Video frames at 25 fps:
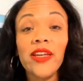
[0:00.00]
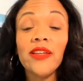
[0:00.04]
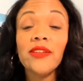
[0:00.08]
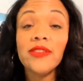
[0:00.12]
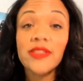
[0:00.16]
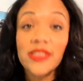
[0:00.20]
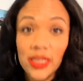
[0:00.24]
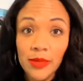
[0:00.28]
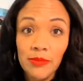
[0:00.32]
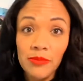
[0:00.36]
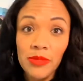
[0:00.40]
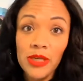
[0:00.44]

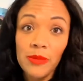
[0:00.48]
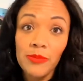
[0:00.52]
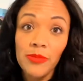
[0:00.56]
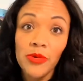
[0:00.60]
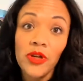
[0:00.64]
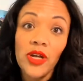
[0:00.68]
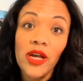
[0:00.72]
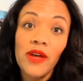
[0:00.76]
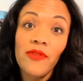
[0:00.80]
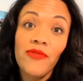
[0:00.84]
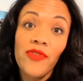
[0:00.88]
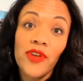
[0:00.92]
some
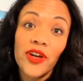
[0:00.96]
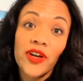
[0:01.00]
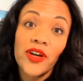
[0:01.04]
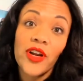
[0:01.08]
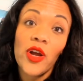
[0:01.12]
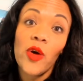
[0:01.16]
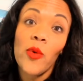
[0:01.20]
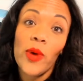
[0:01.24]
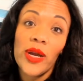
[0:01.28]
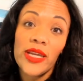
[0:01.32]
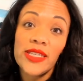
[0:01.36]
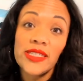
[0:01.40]
people have figured
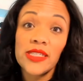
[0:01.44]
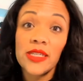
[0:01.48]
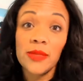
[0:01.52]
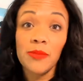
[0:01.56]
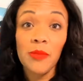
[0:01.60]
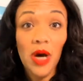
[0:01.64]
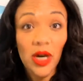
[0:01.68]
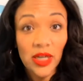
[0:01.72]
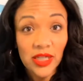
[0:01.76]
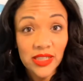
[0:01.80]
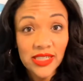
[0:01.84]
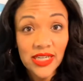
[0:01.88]
out ways to
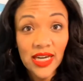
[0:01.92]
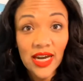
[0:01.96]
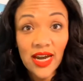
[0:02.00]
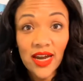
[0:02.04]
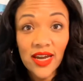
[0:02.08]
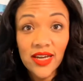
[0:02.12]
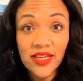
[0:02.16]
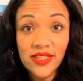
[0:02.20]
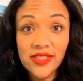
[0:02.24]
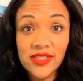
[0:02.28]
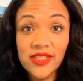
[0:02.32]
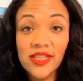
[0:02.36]

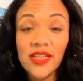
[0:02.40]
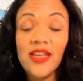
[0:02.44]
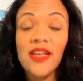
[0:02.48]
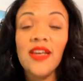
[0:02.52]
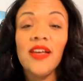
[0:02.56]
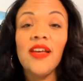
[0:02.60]
monetize